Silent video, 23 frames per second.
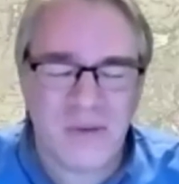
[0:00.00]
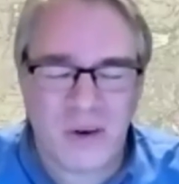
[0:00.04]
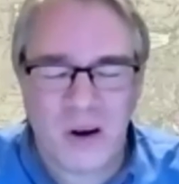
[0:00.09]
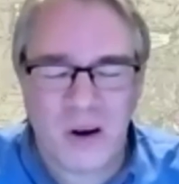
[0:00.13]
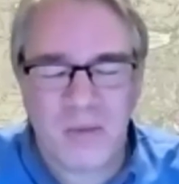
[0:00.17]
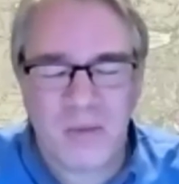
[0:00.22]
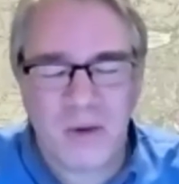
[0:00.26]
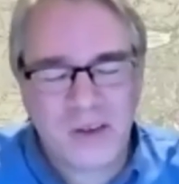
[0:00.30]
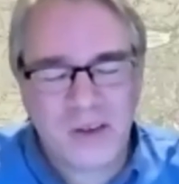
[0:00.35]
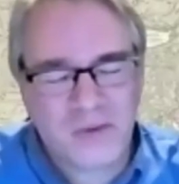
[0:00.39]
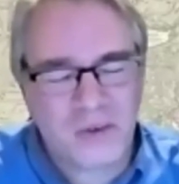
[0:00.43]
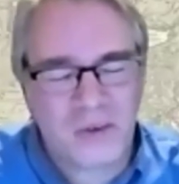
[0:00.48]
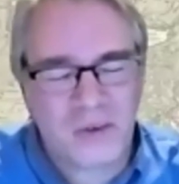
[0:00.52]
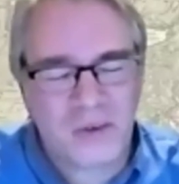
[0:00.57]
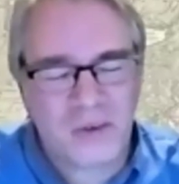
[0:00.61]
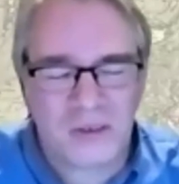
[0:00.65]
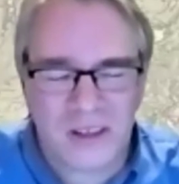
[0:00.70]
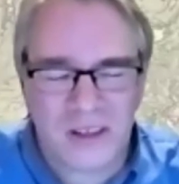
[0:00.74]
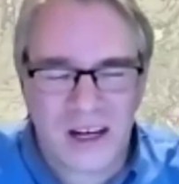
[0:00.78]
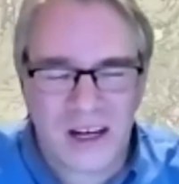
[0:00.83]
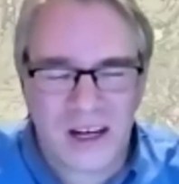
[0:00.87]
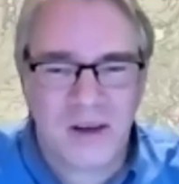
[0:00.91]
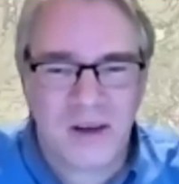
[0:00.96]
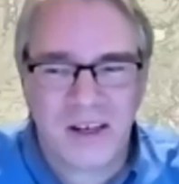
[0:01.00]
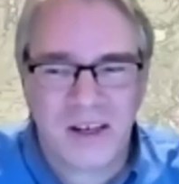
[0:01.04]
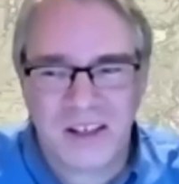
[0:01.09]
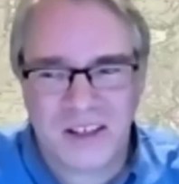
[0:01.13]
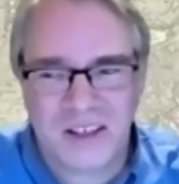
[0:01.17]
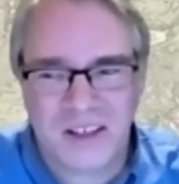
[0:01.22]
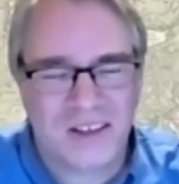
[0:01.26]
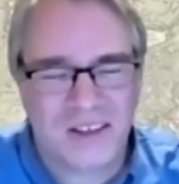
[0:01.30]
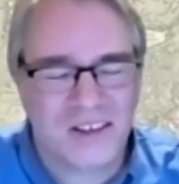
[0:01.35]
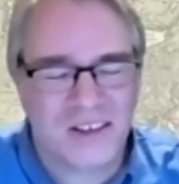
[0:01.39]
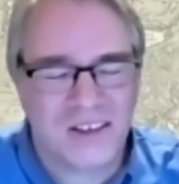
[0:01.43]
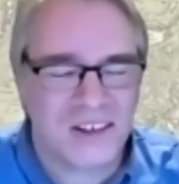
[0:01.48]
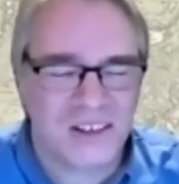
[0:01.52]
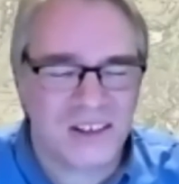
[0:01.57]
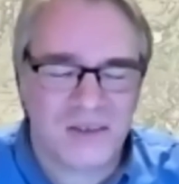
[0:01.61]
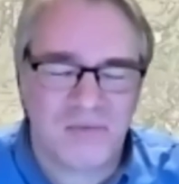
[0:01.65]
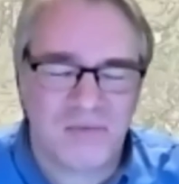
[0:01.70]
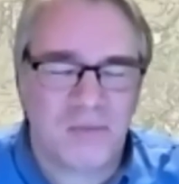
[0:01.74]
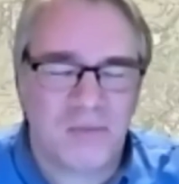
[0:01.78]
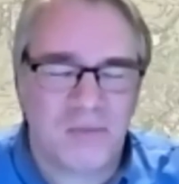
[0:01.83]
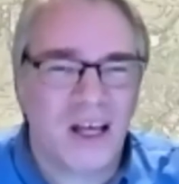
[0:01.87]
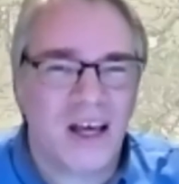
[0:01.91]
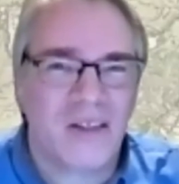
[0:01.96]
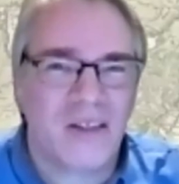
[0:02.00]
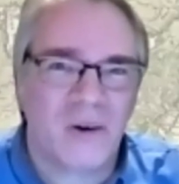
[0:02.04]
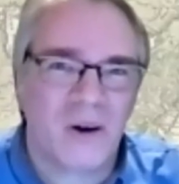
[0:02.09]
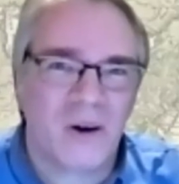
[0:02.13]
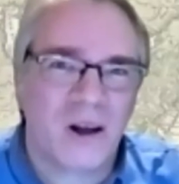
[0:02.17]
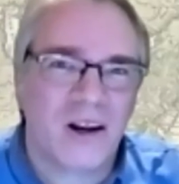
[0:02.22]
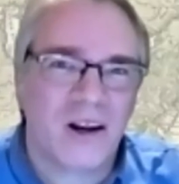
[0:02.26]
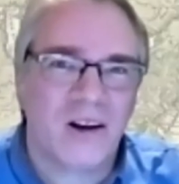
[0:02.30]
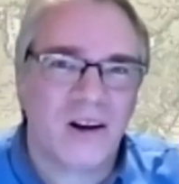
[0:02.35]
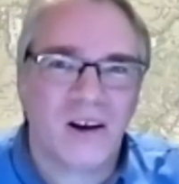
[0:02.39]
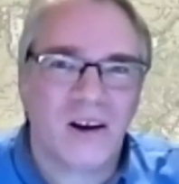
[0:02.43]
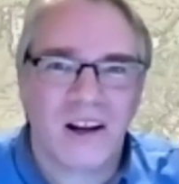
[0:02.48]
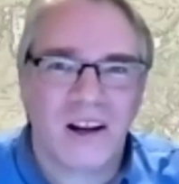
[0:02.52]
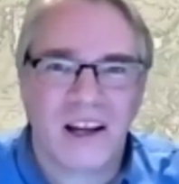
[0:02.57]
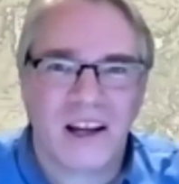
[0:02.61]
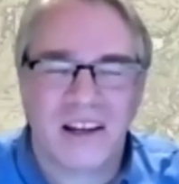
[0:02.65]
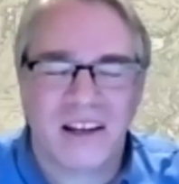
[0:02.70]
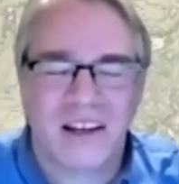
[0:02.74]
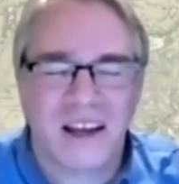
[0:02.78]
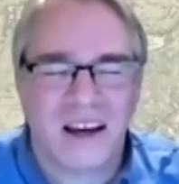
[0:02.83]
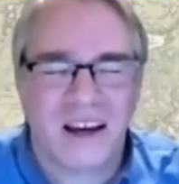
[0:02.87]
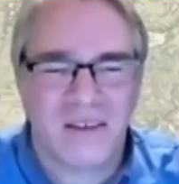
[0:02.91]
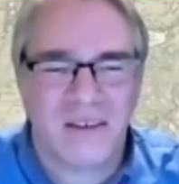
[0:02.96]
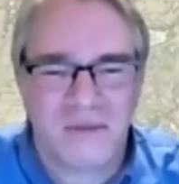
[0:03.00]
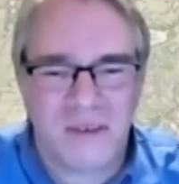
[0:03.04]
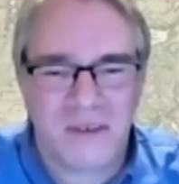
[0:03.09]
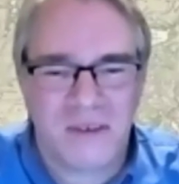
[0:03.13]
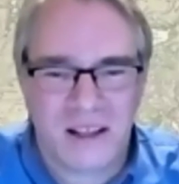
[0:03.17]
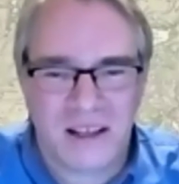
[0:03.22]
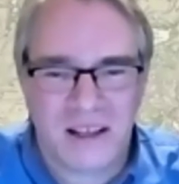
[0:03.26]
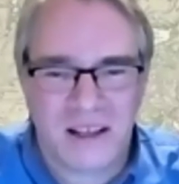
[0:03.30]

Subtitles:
Well, thank you very much for letting me just blather on and on.